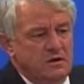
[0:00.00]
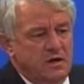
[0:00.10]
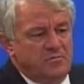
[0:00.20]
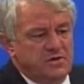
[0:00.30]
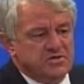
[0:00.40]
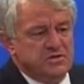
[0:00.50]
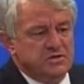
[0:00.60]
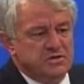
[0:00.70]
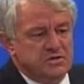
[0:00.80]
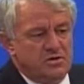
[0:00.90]
In
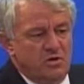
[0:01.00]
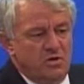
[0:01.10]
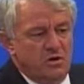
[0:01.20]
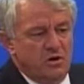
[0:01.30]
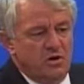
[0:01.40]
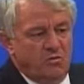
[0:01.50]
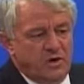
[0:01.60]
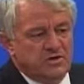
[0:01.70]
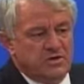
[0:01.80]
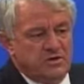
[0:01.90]
business,
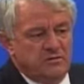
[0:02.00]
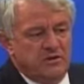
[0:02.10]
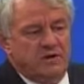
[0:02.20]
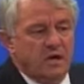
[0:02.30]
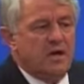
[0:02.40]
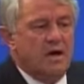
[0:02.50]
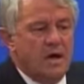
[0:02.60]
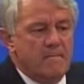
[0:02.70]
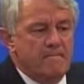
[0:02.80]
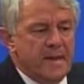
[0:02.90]
we're dealing with
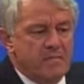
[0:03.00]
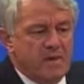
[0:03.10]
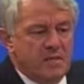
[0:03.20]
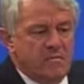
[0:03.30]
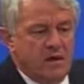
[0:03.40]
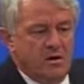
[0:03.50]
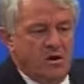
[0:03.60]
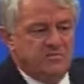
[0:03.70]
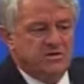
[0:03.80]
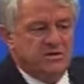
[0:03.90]
many, many, many
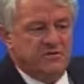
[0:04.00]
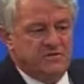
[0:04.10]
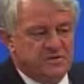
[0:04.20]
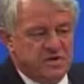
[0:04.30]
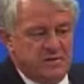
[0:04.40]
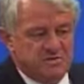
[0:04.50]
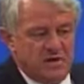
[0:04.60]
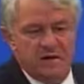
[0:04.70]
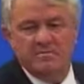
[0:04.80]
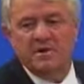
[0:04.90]
objects of the same
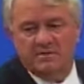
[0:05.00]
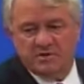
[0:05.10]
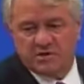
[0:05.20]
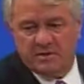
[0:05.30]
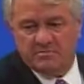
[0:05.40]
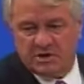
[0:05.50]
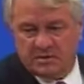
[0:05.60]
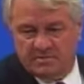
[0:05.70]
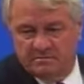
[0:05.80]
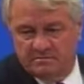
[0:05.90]
time at the same time,
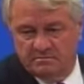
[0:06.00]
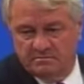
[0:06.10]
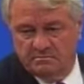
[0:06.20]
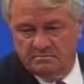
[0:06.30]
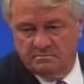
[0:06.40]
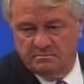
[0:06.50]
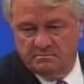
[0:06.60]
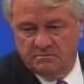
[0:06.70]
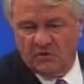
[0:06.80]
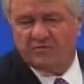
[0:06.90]

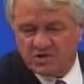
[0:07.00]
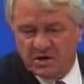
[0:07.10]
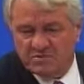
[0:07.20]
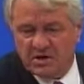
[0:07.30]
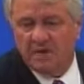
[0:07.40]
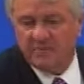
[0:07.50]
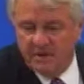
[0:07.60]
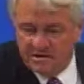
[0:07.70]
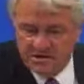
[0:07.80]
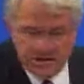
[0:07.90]
of the same type
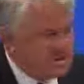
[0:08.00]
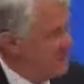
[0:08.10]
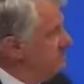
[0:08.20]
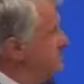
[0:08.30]
in the same time.